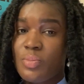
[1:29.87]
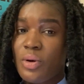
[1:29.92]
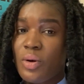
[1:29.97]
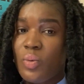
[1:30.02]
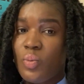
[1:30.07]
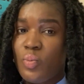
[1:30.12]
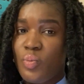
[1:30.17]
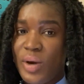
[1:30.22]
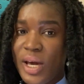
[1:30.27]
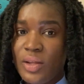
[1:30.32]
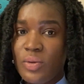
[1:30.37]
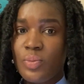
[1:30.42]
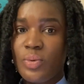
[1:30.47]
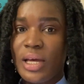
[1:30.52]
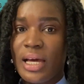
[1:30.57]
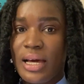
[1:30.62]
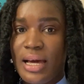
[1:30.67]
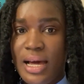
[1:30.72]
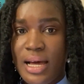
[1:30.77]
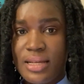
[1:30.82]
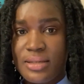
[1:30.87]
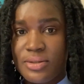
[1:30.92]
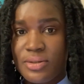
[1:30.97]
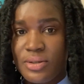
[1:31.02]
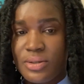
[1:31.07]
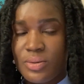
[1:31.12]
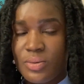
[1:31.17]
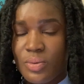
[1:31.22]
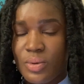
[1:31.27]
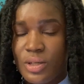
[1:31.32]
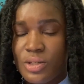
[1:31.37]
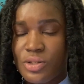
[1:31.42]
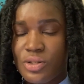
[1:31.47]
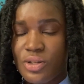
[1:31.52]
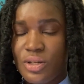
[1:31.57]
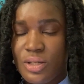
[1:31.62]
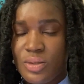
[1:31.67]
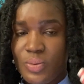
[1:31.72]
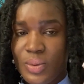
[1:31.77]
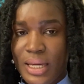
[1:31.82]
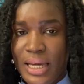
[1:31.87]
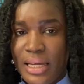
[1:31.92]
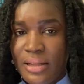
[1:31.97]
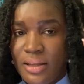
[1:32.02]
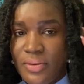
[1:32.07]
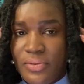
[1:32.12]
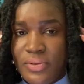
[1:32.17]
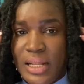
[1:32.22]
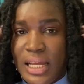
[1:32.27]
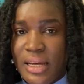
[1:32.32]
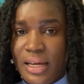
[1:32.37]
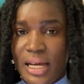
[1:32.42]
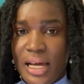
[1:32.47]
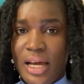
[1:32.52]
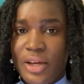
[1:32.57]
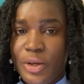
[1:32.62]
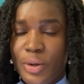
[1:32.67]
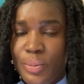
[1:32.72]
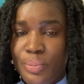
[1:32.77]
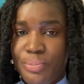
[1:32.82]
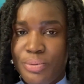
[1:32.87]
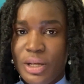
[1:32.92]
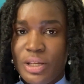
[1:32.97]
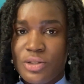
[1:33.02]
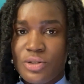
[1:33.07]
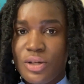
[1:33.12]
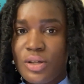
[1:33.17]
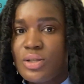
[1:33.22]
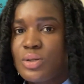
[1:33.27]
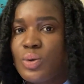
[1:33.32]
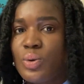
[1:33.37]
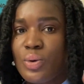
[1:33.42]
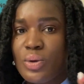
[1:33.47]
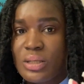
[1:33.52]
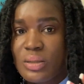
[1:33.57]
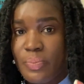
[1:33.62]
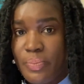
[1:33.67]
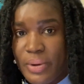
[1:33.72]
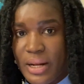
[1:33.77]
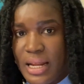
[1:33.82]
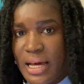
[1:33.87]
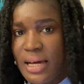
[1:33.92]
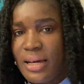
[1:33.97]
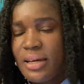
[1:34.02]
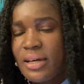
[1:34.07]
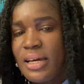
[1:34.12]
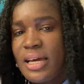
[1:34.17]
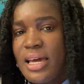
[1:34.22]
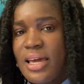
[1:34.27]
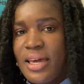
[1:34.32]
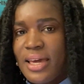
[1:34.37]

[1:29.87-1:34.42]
but when we are asked those questions, we kind of like your brain just goes blank,